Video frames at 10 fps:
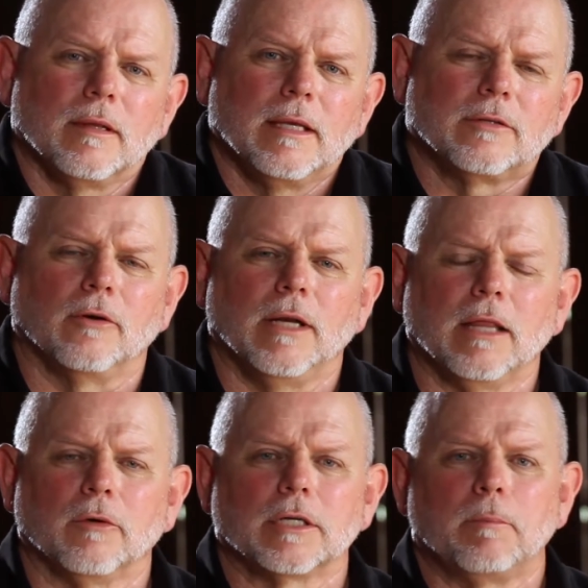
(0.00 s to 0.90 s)
So in other
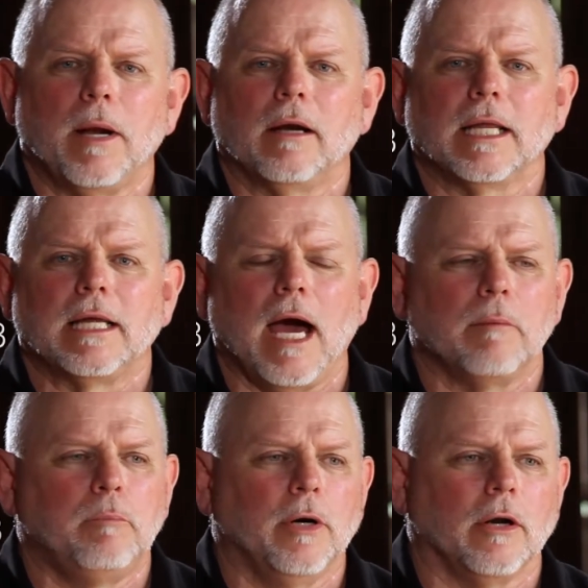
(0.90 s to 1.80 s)
words, apparently
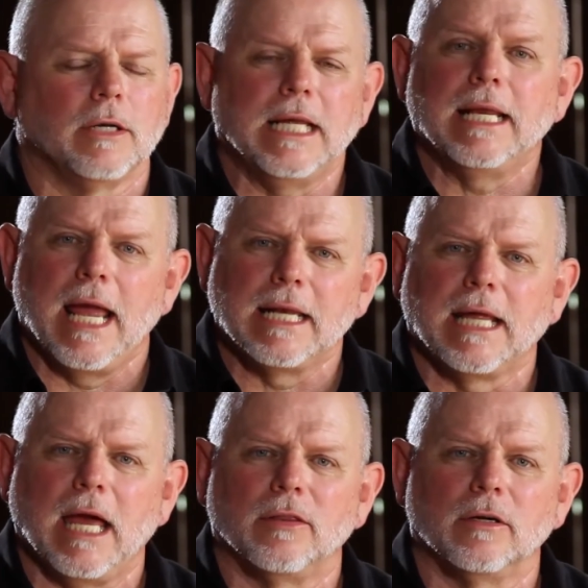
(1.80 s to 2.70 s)
God put our DNA
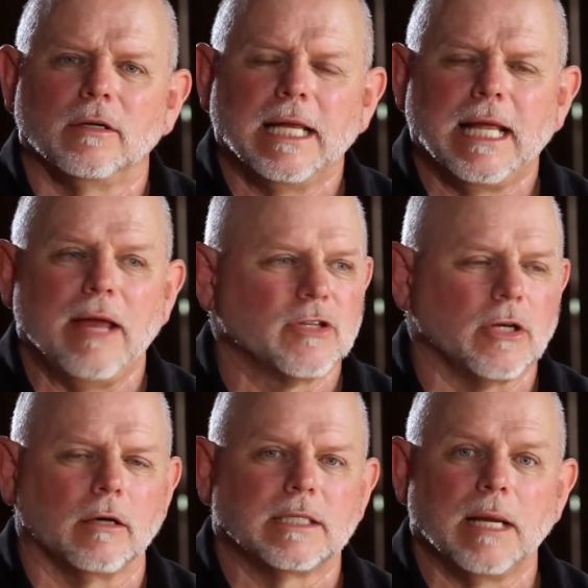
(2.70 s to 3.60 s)
together. He gave us
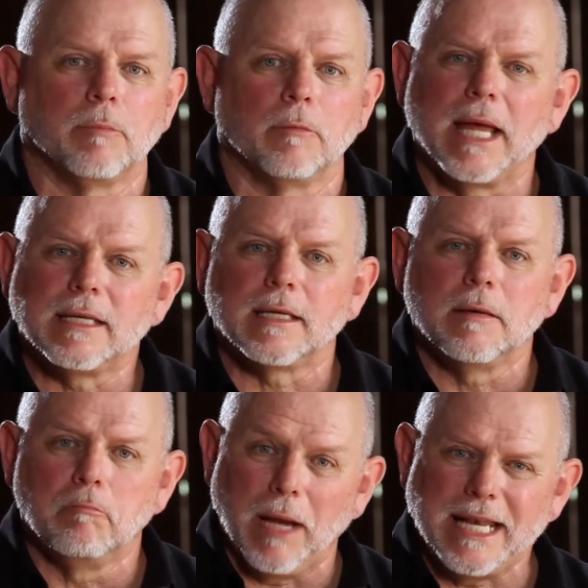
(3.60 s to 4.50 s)
our temperament,
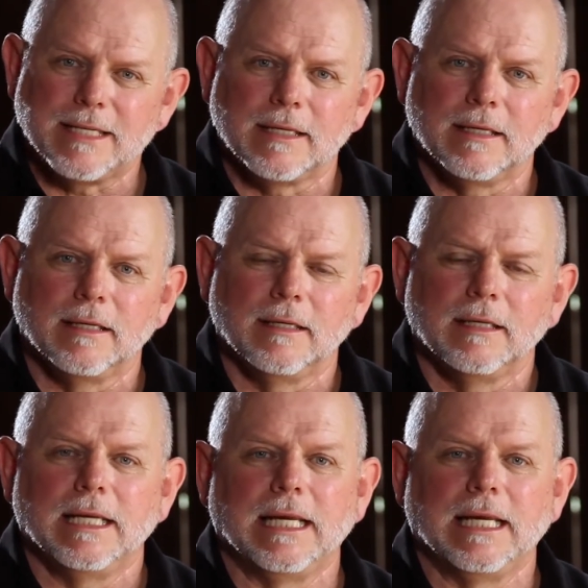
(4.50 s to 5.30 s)
bent. He